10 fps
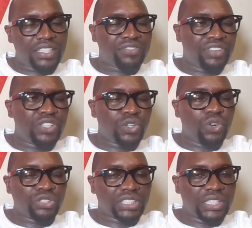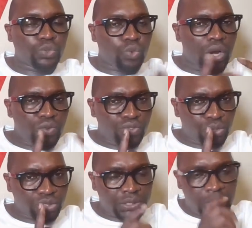is it federal or state? One
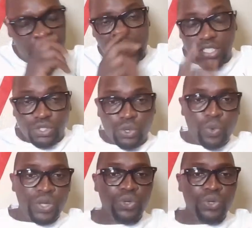of those. So